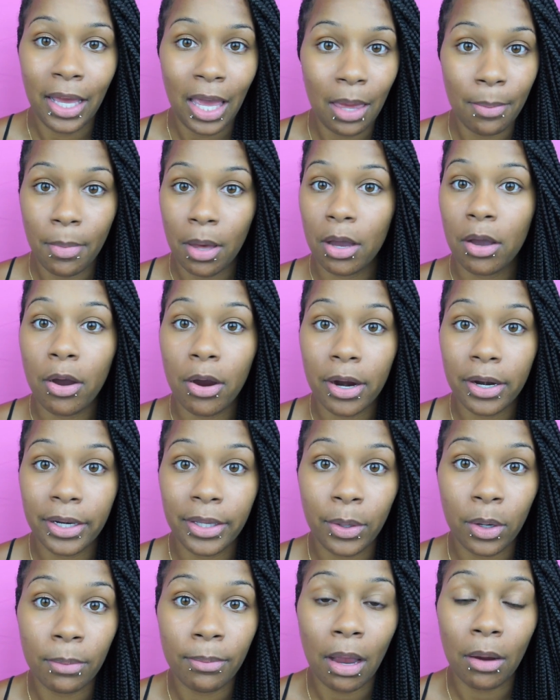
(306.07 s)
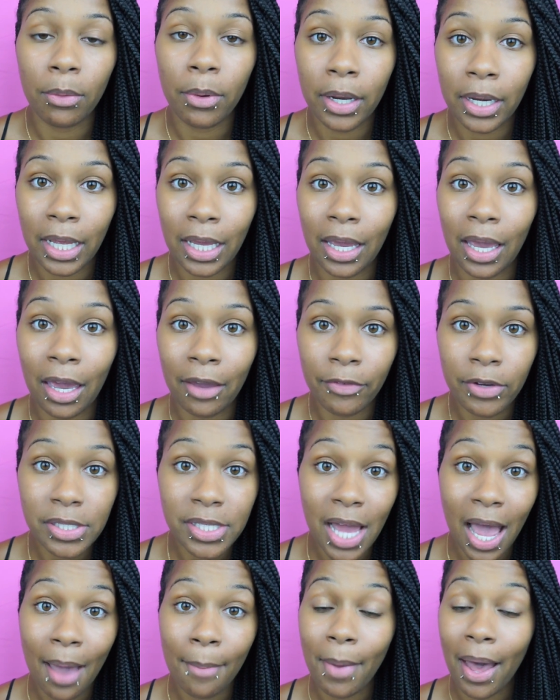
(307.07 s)
in my cardio and my running, every
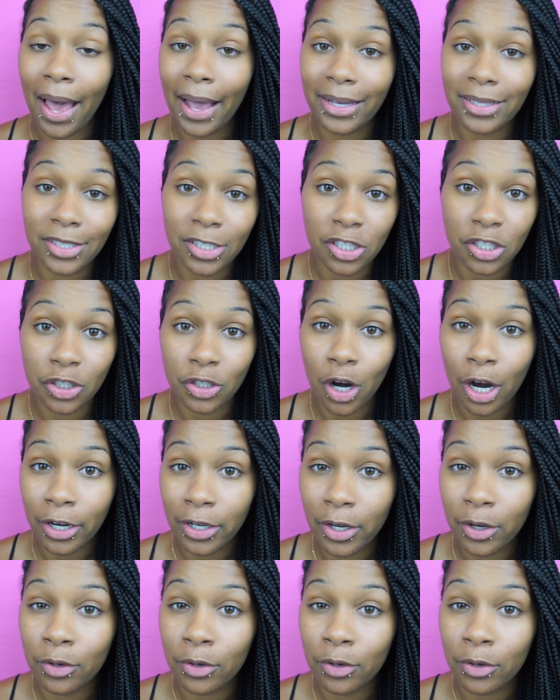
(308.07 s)
time I start